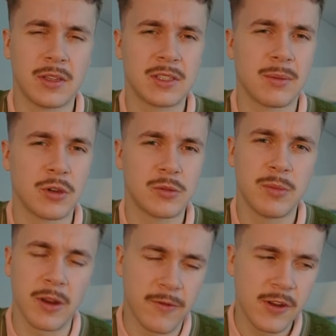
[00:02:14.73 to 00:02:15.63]
it's the most
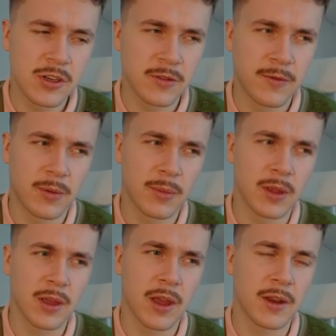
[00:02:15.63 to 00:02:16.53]
beneficial for
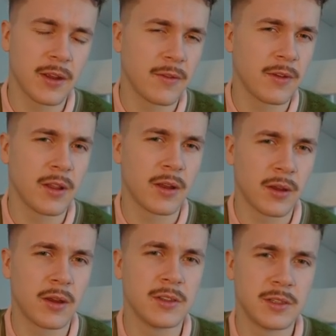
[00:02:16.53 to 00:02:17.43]
me and I feel like
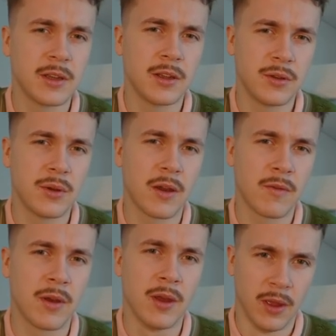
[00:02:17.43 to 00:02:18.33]
I, I do have